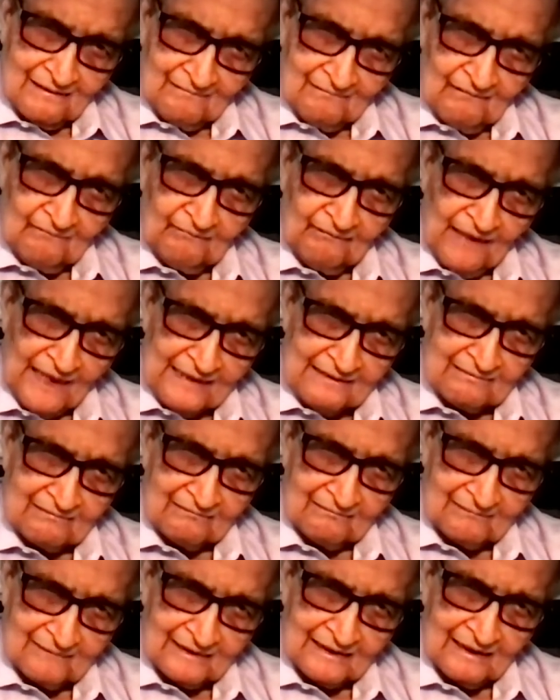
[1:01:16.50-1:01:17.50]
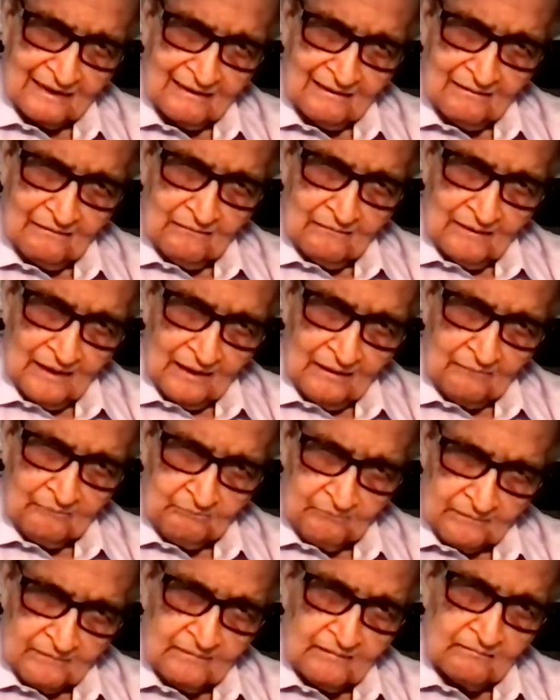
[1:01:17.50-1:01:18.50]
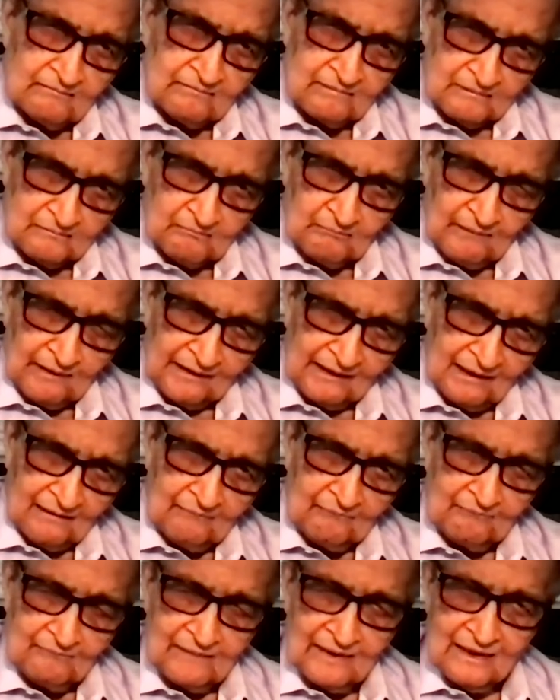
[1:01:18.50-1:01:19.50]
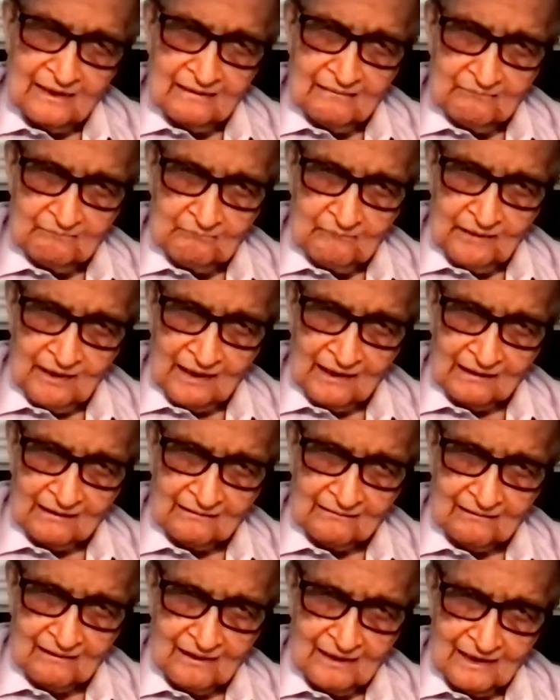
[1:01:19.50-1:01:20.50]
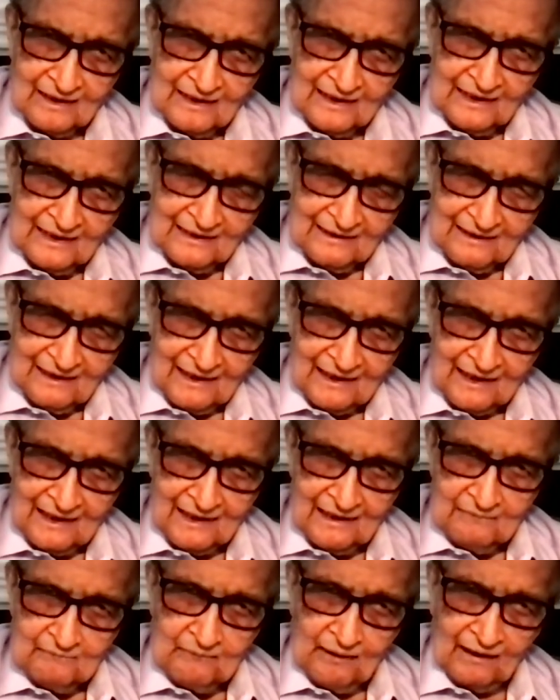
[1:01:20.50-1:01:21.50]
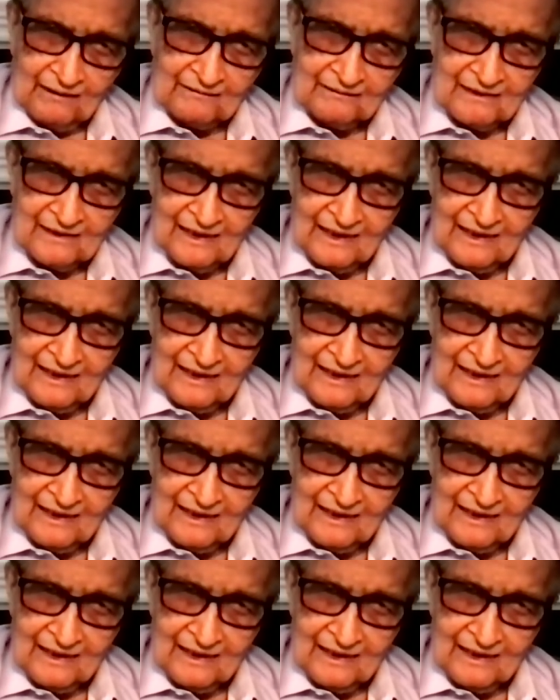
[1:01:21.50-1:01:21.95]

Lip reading: reflection produced, whether we are thinking about